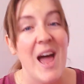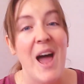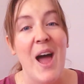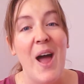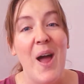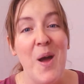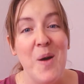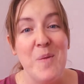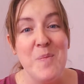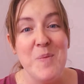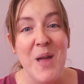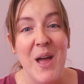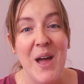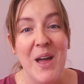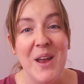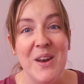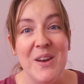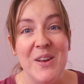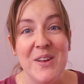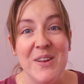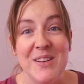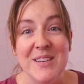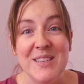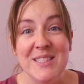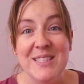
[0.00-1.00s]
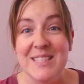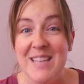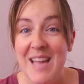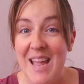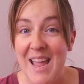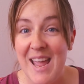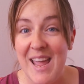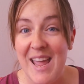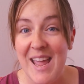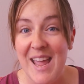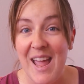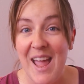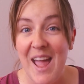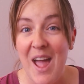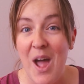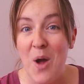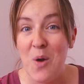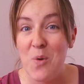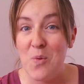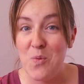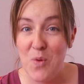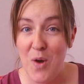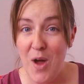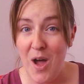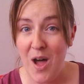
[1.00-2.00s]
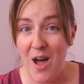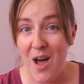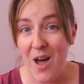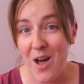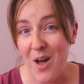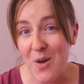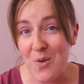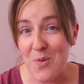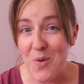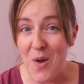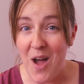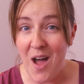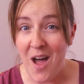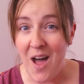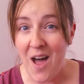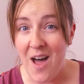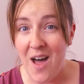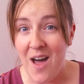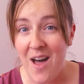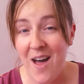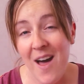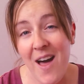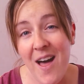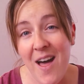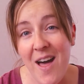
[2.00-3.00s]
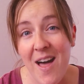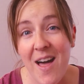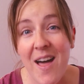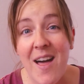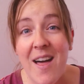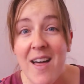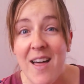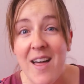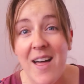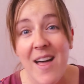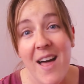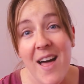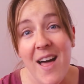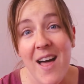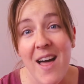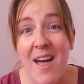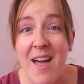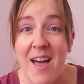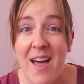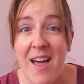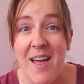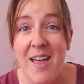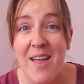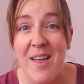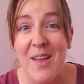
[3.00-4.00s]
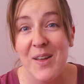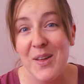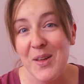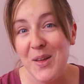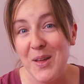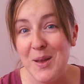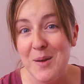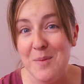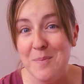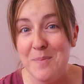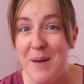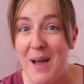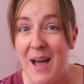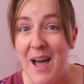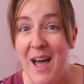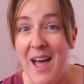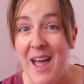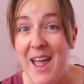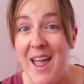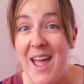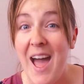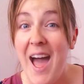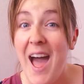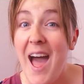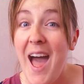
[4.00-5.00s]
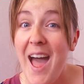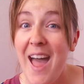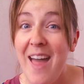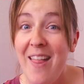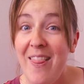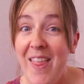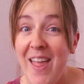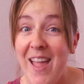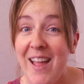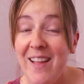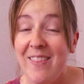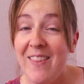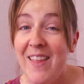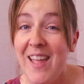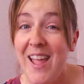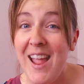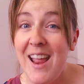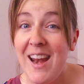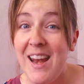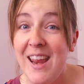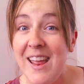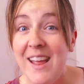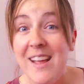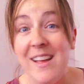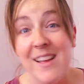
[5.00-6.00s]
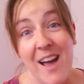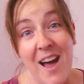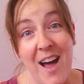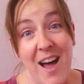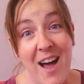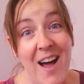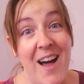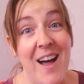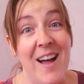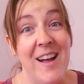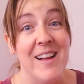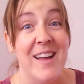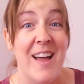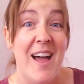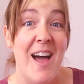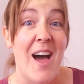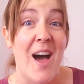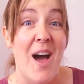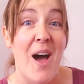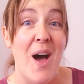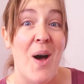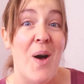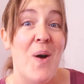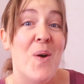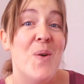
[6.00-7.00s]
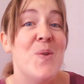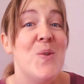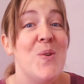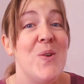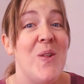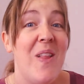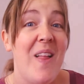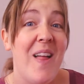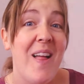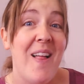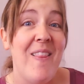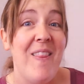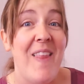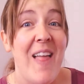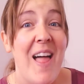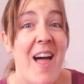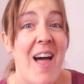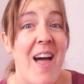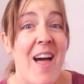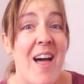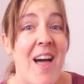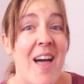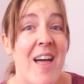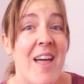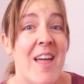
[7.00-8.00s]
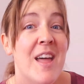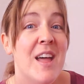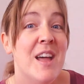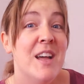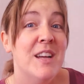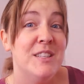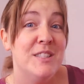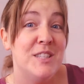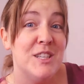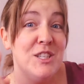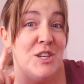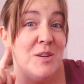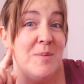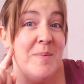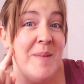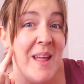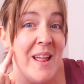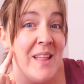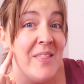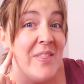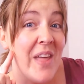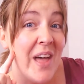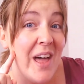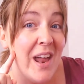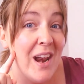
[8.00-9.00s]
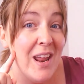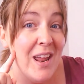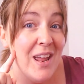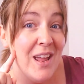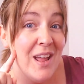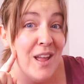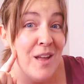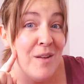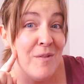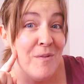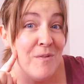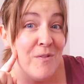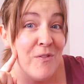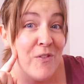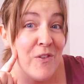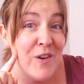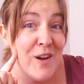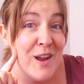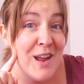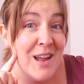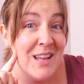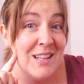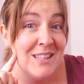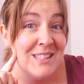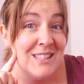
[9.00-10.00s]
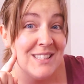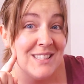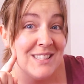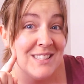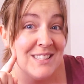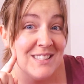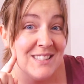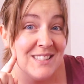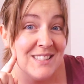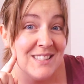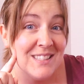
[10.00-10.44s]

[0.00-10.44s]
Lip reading: I hope you had a good day. Rah, rah, goodbye. I like Lady Gaga, ooh la la. Did you make that inference?